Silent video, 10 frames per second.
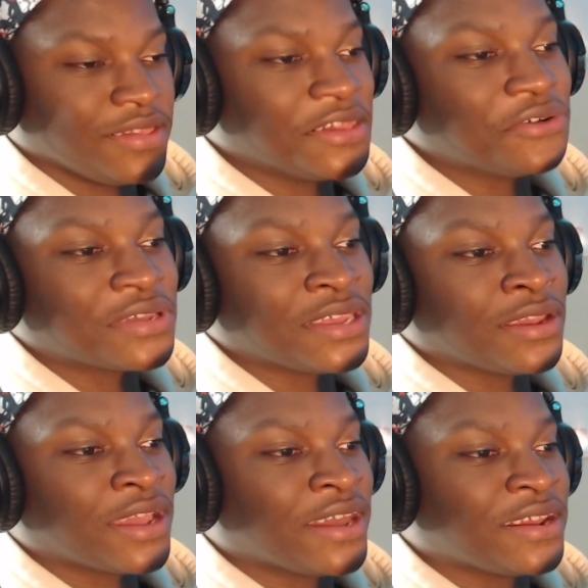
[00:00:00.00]
Loki,
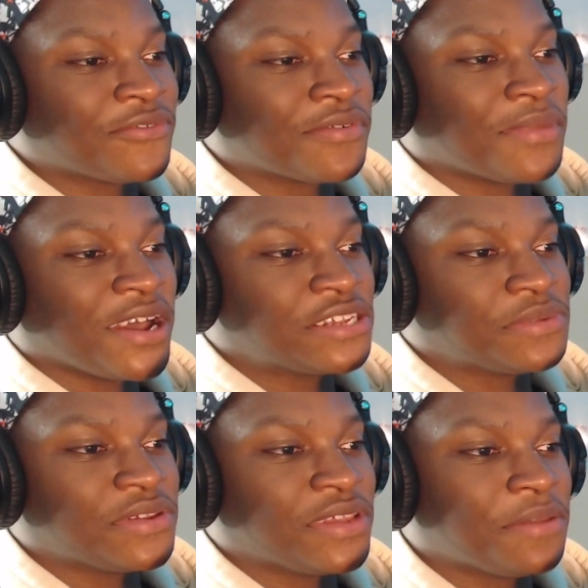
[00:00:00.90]
it kind of reminds
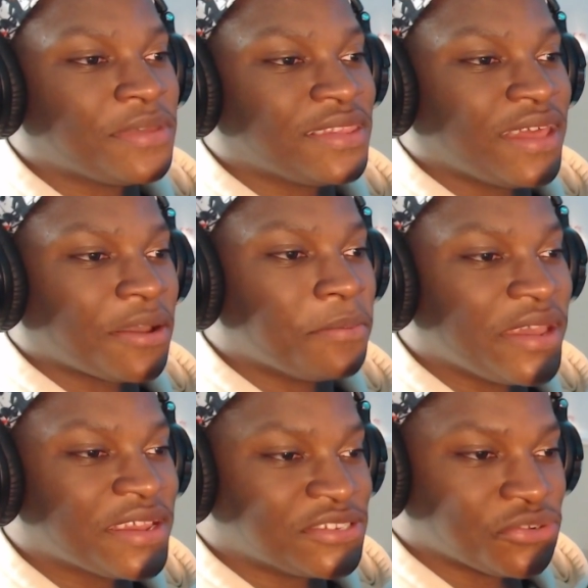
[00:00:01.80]
me of him in like a
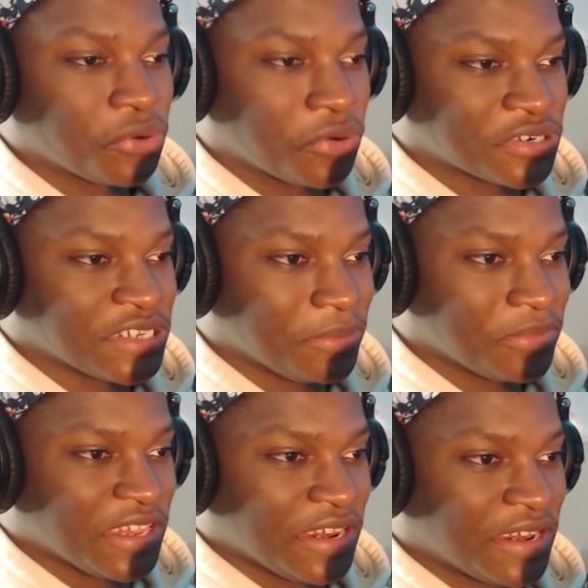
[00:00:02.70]
Megazord or
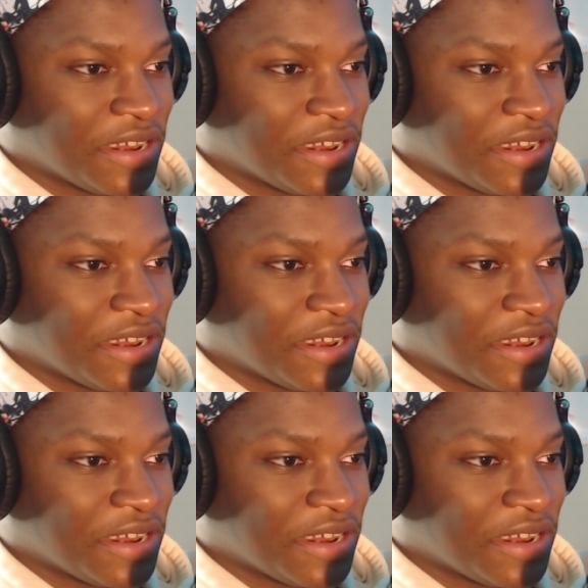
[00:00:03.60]
something.